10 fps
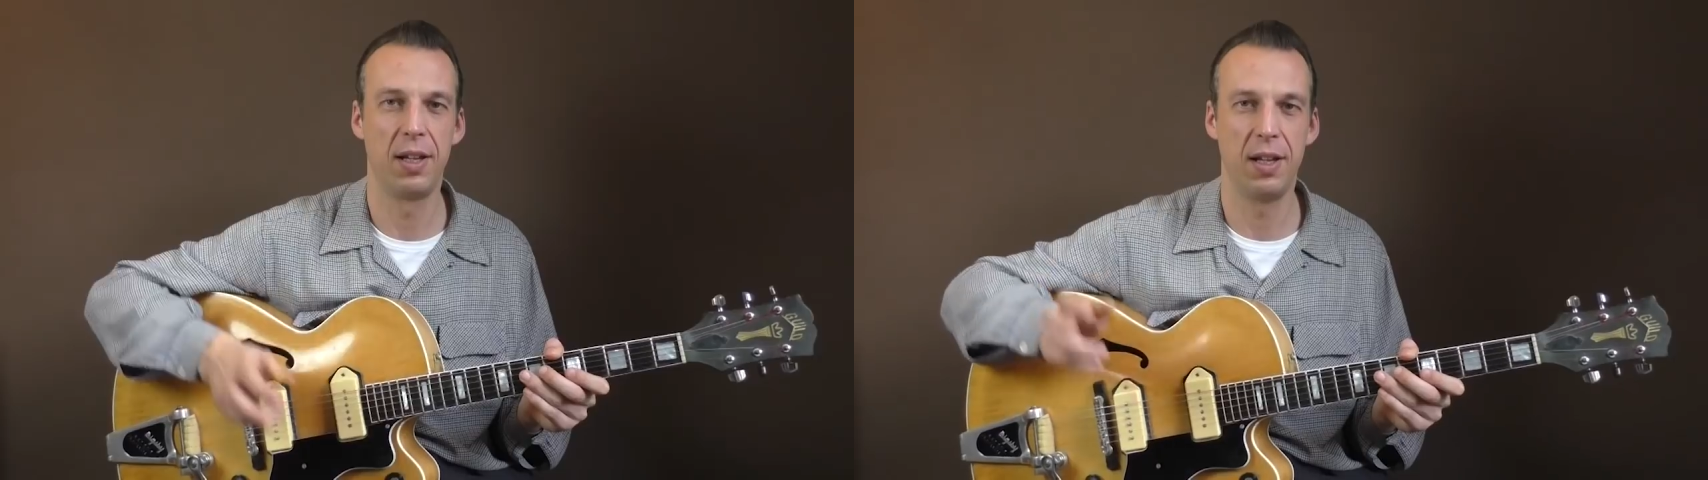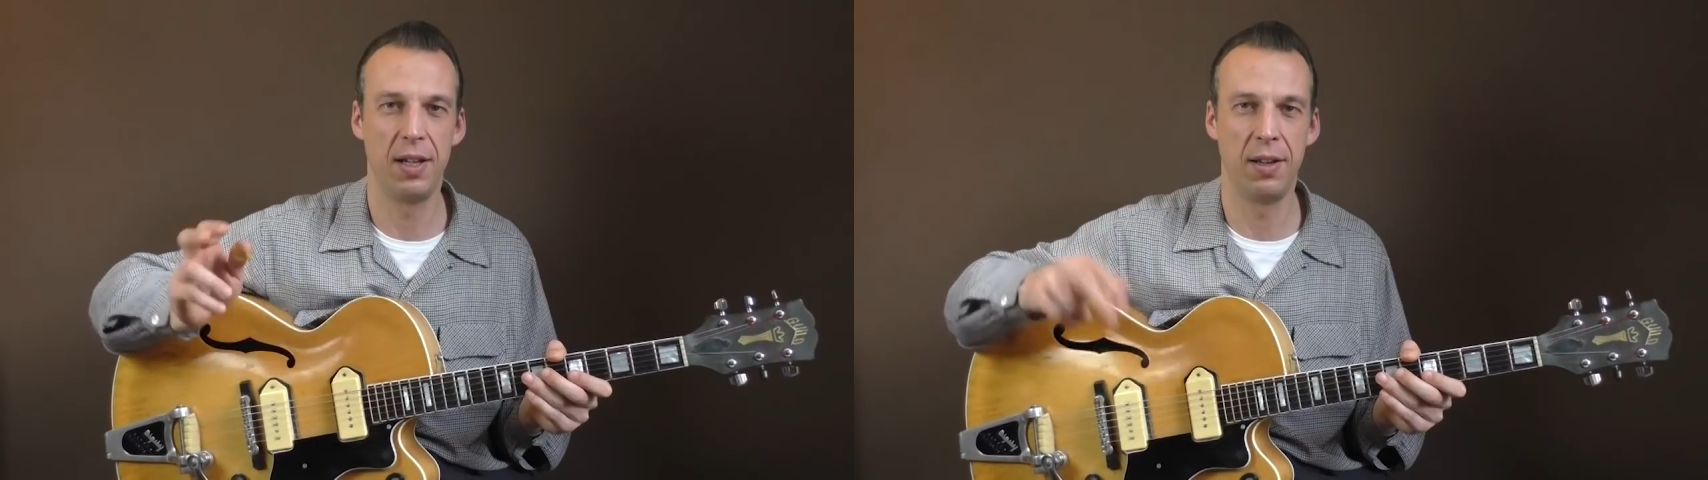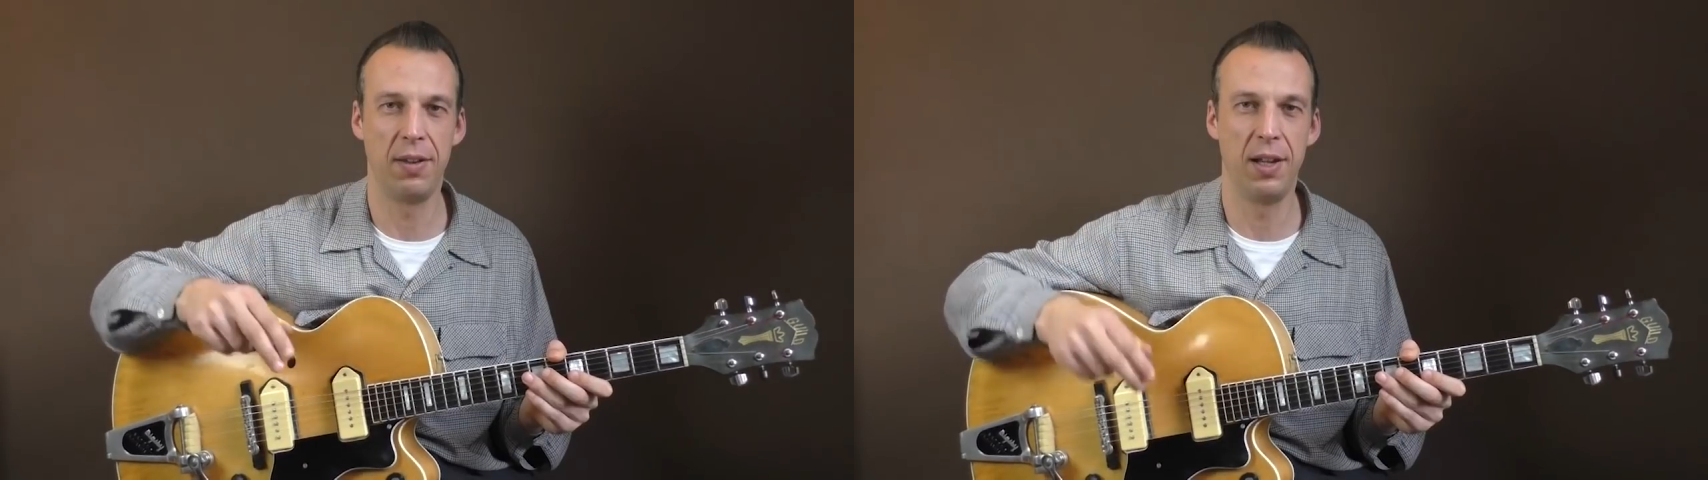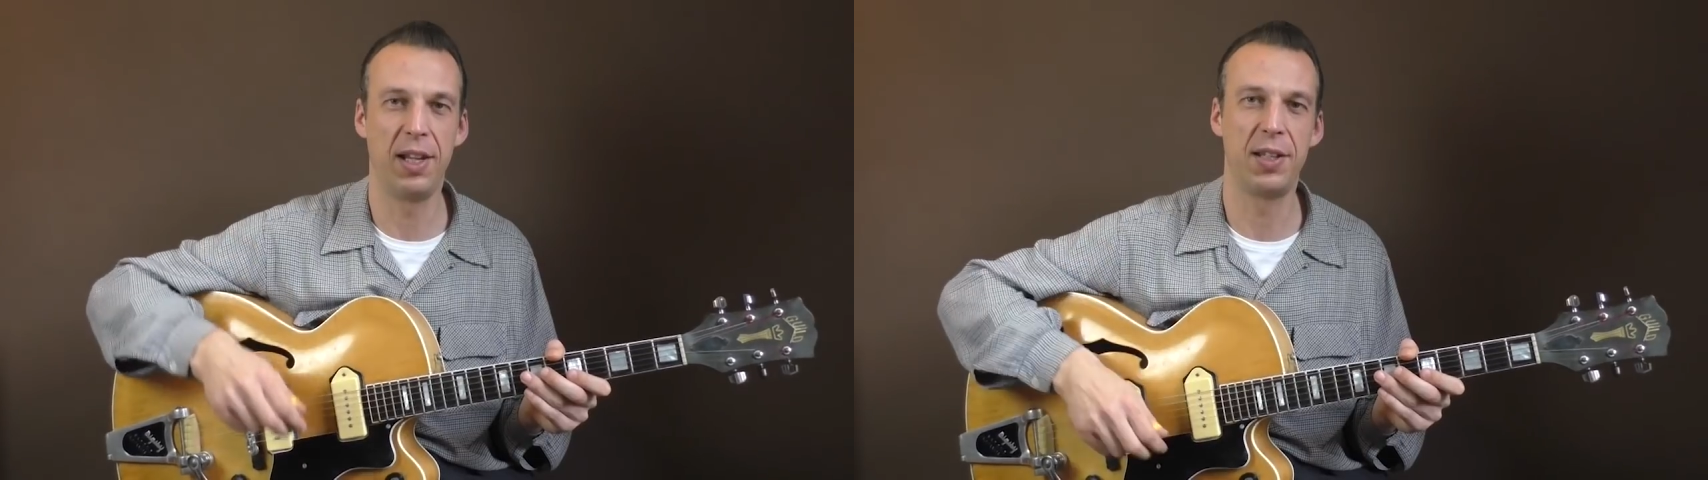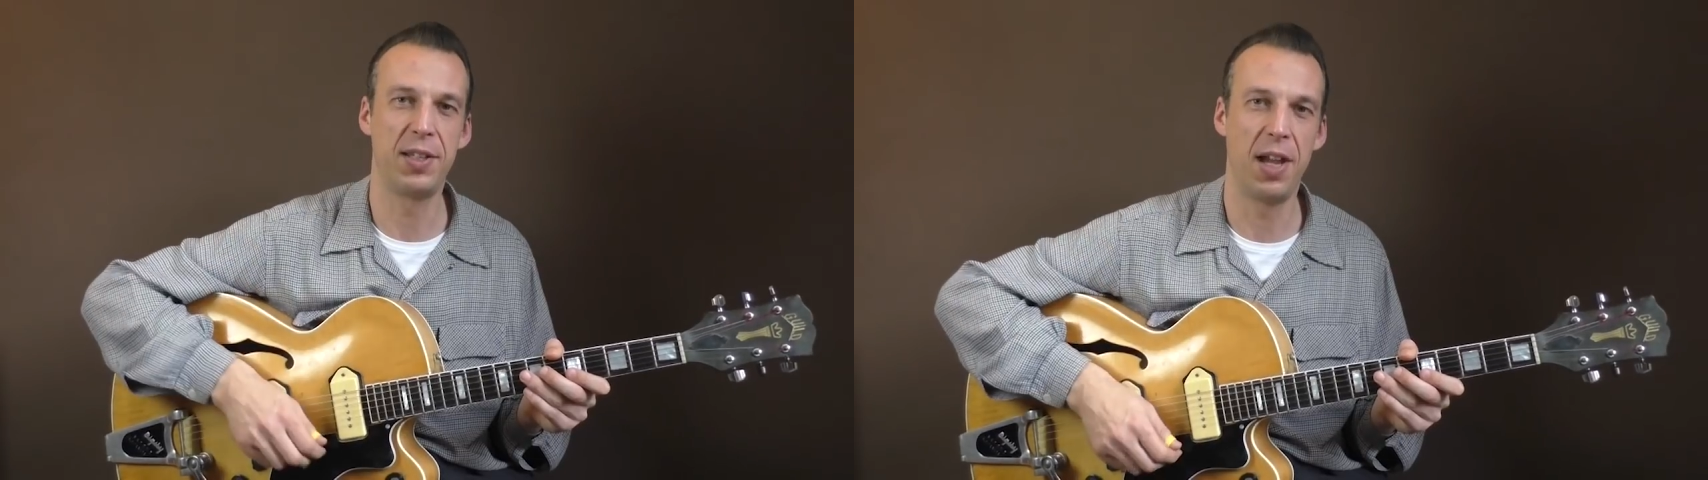and the
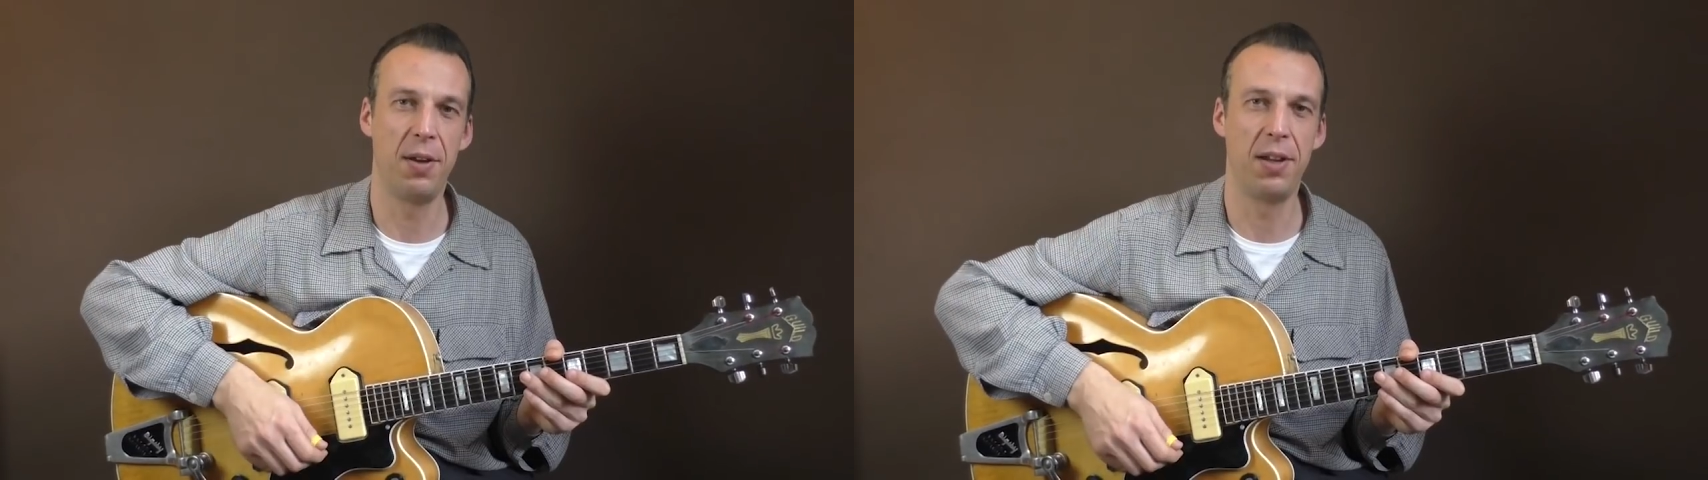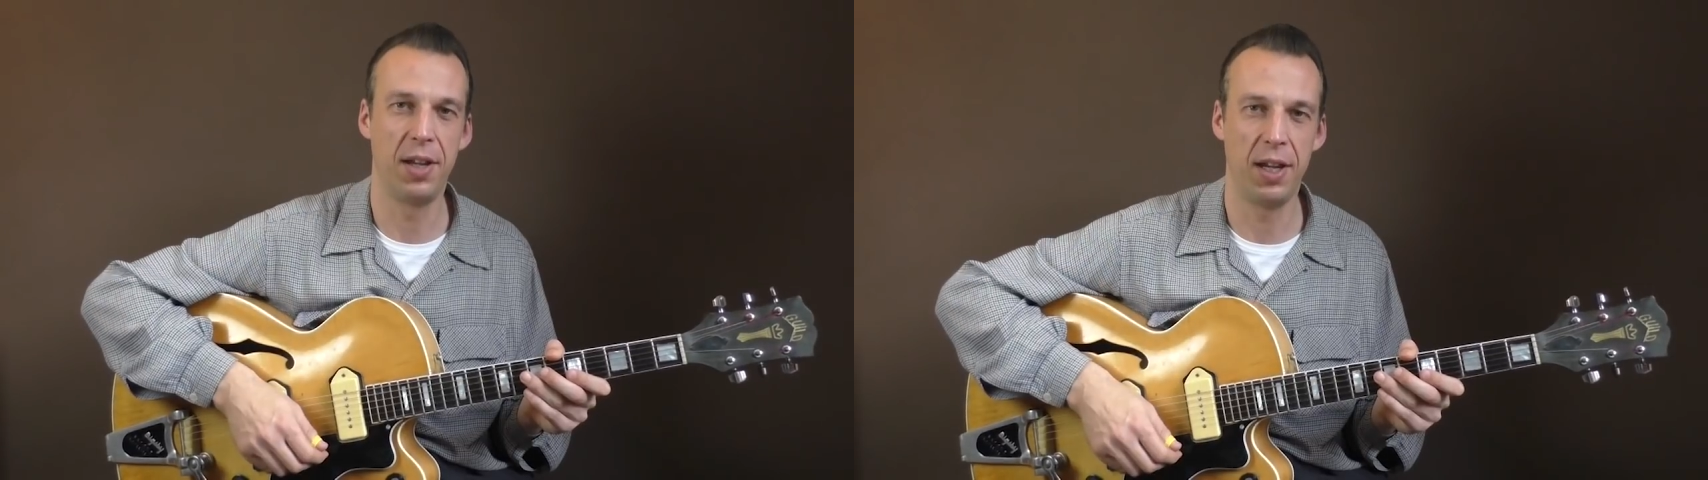link is down